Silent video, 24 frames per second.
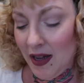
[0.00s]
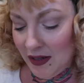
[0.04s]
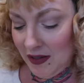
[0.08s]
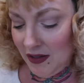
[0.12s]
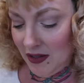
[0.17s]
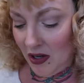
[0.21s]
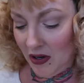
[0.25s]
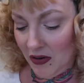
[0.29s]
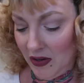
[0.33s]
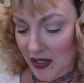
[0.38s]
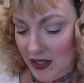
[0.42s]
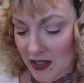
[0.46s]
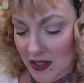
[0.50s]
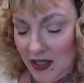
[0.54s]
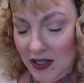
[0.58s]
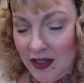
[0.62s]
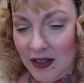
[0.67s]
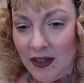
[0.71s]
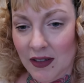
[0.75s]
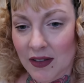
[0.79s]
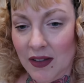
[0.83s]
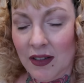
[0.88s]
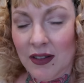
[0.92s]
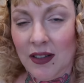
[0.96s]
had no
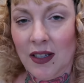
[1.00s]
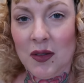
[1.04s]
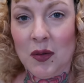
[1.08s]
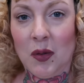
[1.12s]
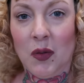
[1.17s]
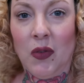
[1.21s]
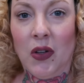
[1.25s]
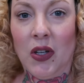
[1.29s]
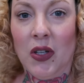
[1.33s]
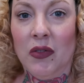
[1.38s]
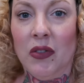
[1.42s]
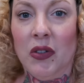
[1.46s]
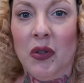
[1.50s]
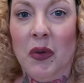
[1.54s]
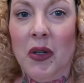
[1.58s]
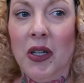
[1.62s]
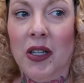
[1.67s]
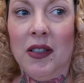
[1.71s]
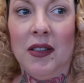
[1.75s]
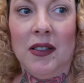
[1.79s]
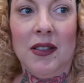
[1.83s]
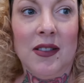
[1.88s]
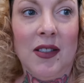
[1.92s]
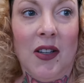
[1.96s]
idea that that's what vetiver
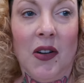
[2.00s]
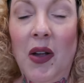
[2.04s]
was.